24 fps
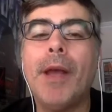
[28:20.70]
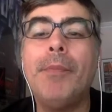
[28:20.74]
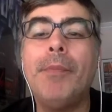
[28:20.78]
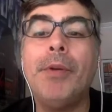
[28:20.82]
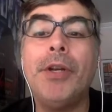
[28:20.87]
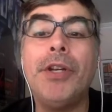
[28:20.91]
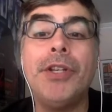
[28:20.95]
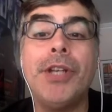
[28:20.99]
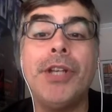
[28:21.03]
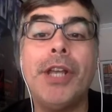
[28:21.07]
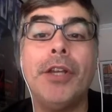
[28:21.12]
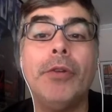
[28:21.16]

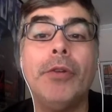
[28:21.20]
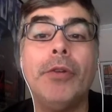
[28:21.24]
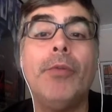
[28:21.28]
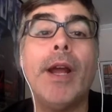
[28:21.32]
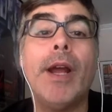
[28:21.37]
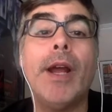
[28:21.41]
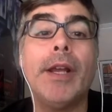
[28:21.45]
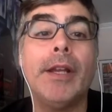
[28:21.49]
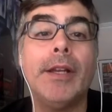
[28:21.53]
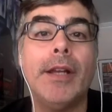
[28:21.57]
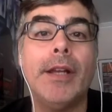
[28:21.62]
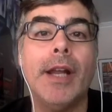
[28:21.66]
appreciate you
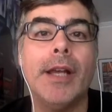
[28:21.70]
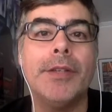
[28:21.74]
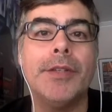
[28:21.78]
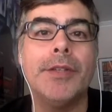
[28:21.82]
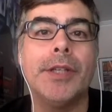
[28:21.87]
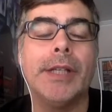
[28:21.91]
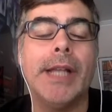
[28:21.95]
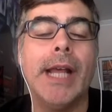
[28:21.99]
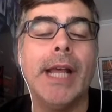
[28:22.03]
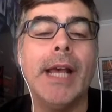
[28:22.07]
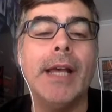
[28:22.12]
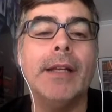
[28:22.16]

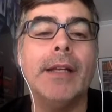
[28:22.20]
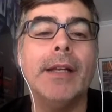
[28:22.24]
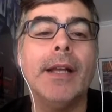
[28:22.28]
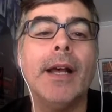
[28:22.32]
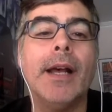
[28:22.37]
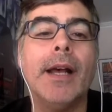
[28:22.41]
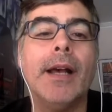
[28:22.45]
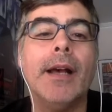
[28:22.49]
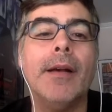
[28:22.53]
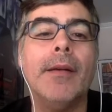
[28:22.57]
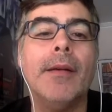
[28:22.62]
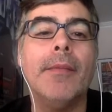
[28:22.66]
recognizing that.
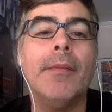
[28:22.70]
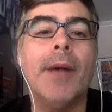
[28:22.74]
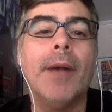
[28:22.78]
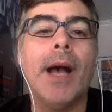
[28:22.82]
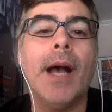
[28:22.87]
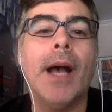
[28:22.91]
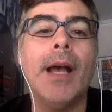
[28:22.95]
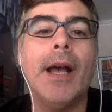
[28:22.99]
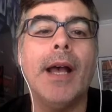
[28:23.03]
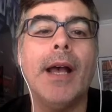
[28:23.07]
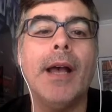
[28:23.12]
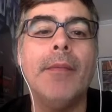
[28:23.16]

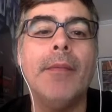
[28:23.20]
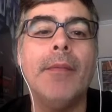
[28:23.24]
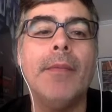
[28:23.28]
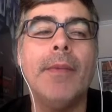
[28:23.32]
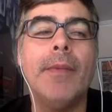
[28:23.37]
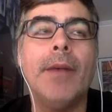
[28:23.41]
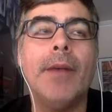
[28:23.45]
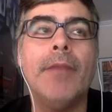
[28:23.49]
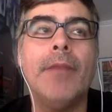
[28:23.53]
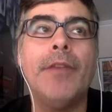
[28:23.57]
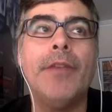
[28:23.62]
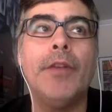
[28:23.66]

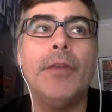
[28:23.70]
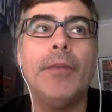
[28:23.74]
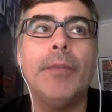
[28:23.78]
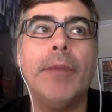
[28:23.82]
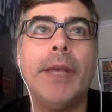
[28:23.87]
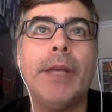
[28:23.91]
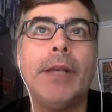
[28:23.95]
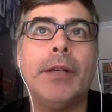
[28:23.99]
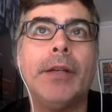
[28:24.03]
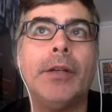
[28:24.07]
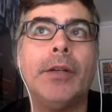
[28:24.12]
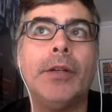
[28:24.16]
I'm a
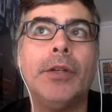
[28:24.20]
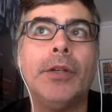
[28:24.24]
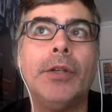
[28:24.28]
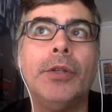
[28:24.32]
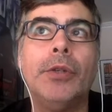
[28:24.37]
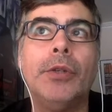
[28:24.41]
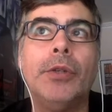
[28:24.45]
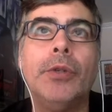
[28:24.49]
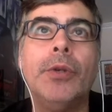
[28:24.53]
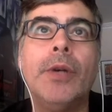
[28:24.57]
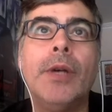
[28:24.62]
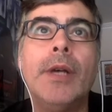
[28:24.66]
filmmaker
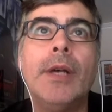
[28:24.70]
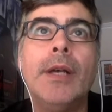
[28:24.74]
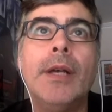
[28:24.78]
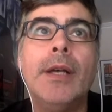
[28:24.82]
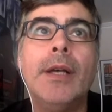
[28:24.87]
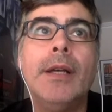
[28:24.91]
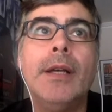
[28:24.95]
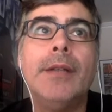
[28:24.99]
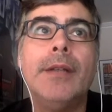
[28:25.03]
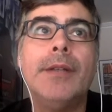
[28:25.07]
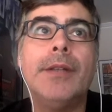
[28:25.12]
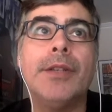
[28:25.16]
who
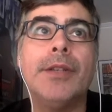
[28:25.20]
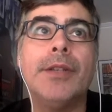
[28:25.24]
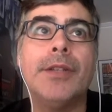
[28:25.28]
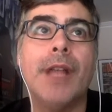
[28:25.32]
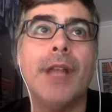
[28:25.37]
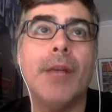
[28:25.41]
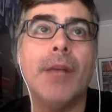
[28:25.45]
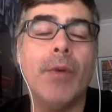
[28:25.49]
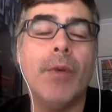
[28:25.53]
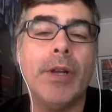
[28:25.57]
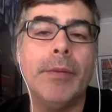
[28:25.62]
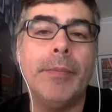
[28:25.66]
does
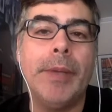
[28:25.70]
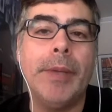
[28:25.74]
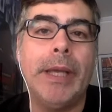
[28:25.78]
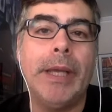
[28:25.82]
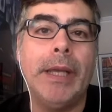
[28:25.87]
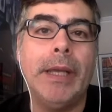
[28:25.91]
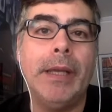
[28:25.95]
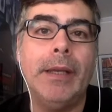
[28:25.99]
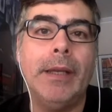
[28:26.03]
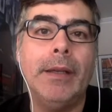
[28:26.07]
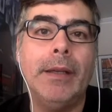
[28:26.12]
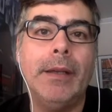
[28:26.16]
not want to
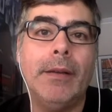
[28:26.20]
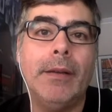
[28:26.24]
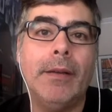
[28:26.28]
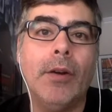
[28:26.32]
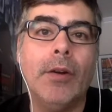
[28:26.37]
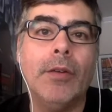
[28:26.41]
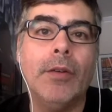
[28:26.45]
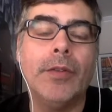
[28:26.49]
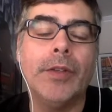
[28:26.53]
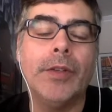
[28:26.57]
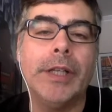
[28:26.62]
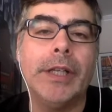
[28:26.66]
be
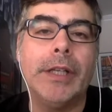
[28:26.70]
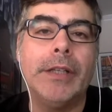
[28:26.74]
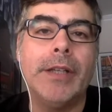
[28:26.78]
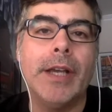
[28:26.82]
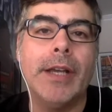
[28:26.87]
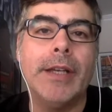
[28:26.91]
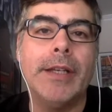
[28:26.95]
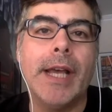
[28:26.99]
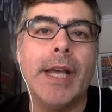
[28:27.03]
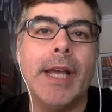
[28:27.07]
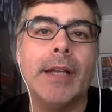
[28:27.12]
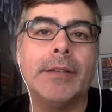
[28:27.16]
overly
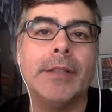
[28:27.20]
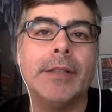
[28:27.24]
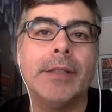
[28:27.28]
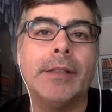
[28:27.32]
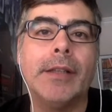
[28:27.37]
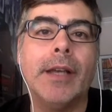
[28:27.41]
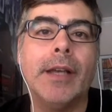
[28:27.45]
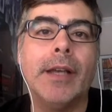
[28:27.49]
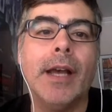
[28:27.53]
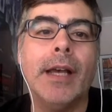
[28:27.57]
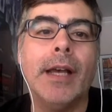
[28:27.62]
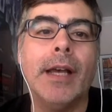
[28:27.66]

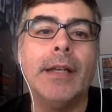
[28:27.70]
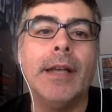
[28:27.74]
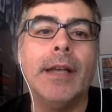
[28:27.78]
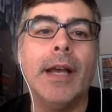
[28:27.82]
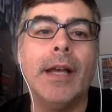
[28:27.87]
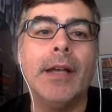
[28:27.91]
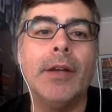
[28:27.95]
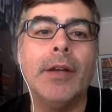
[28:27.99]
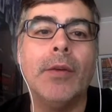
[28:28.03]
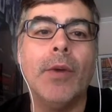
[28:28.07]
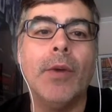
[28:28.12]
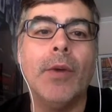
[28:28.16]
didactic.
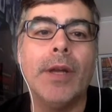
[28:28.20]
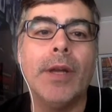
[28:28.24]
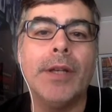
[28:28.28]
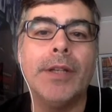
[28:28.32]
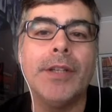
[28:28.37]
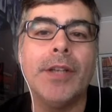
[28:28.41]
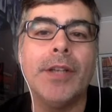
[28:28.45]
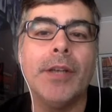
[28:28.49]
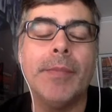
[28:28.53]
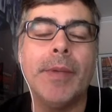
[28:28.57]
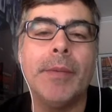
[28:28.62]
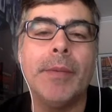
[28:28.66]
I don't want
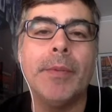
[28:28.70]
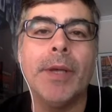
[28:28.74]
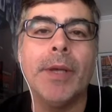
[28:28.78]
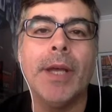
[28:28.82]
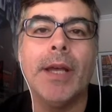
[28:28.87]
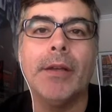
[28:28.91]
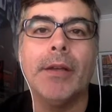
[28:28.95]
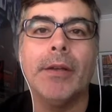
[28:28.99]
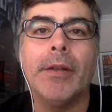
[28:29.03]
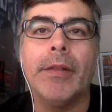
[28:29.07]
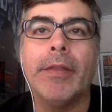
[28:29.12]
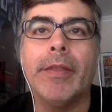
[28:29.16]
to tell people
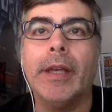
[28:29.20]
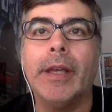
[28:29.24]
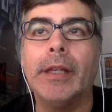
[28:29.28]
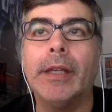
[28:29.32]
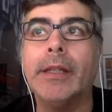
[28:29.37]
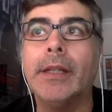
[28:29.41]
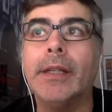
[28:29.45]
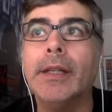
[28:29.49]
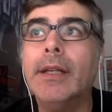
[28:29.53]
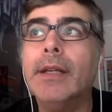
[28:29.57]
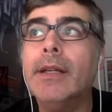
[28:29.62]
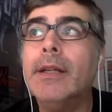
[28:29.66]
how to
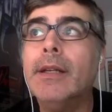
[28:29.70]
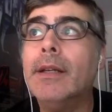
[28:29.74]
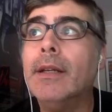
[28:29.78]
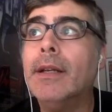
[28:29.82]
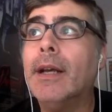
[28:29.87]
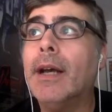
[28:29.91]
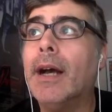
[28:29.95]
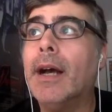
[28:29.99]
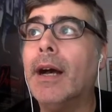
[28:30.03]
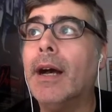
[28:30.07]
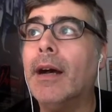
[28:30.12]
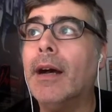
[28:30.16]
think.
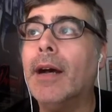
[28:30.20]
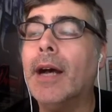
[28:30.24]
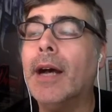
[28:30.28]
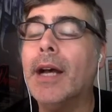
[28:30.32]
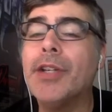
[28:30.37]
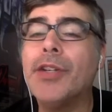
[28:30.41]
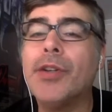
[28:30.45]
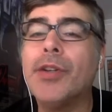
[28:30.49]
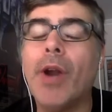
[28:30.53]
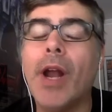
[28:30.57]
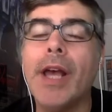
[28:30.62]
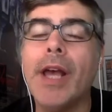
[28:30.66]

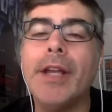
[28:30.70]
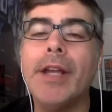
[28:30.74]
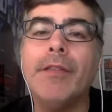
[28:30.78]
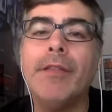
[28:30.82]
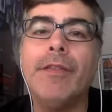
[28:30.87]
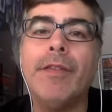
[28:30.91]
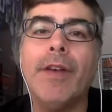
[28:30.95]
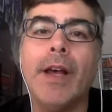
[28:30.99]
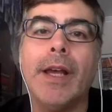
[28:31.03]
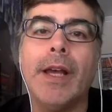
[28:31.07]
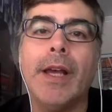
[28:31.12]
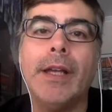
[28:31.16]
I try
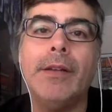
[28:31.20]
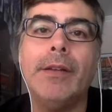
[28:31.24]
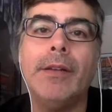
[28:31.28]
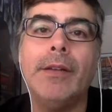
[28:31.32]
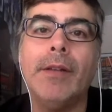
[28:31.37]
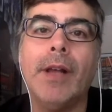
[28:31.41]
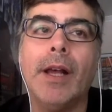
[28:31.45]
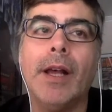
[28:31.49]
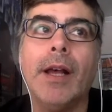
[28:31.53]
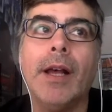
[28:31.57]
and find